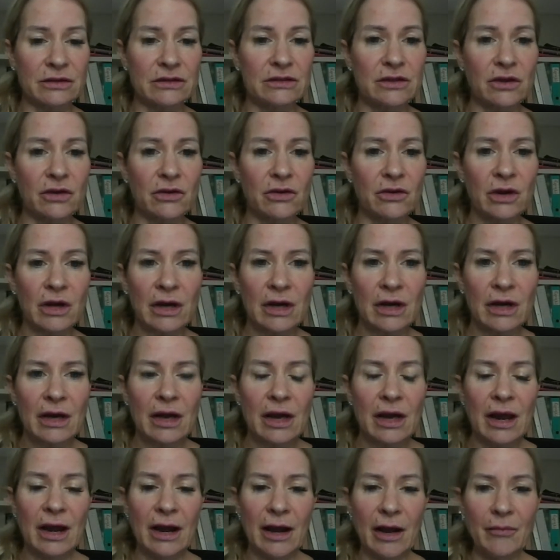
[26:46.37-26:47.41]
So
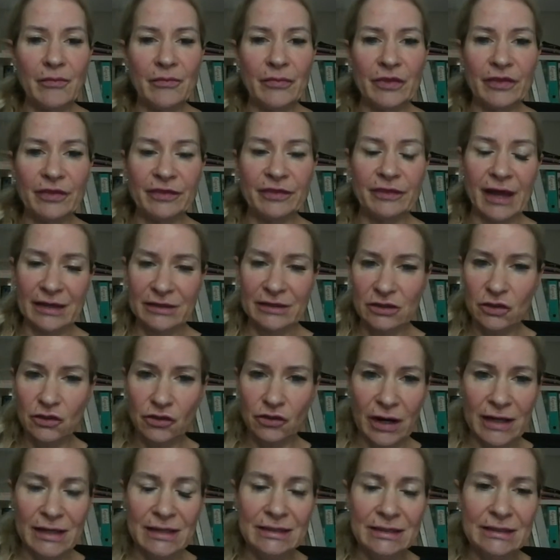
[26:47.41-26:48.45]
that's
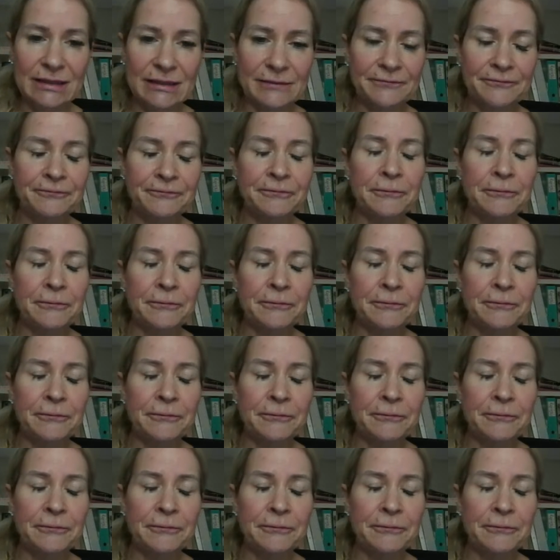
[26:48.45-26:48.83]
great.